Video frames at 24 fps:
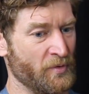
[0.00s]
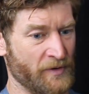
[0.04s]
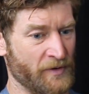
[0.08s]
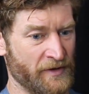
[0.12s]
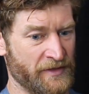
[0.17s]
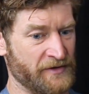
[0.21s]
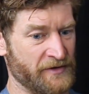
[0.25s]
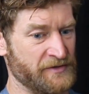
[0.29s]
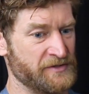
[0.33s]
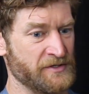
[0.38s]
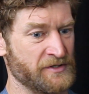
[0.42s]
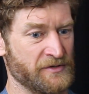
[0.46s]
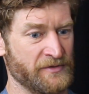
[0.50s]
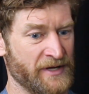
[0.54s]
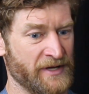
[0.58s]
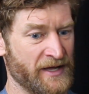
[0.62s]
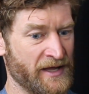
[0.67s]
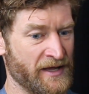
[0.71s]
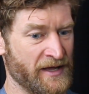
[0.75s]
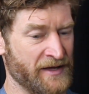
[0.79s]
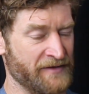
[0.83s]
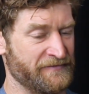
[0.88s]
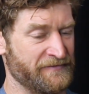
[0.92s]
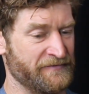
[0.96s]
or they're
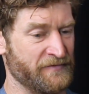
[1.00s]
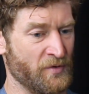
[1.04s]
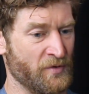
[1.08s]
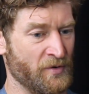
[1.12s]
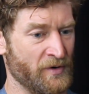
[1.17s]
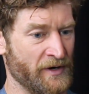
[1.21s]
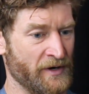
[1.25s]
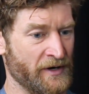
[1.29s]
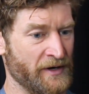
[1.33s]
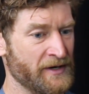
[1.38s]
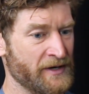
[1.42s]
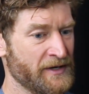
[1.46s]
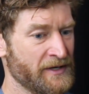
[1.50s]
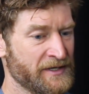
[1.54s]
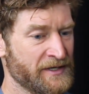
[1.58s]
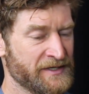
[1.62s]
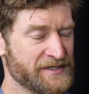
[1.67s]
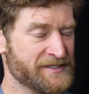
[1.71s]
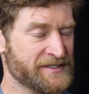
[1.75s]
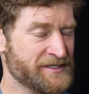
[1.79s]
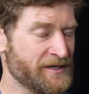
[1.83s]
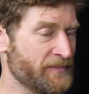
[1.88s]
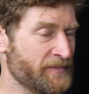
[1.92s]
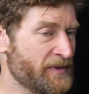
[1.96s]
doing it for
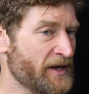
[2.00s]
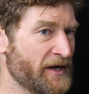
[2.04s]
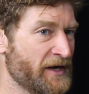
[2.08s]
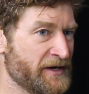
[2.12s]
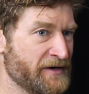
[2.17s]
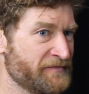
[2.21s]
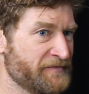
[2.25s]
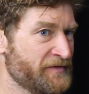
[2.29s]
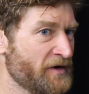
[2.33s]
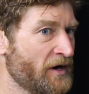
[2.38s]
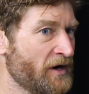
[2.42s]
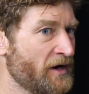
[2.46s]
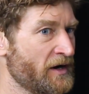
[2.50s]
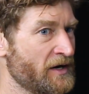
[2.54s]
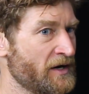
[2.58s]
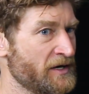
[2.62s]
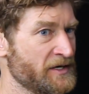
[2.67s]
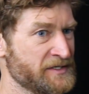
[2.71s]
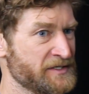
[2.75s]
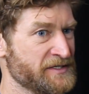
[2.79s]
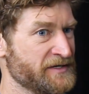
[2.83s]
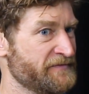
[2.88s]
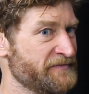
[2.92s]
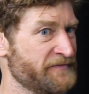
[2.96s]
some kind of
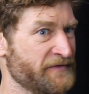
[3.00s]
cause,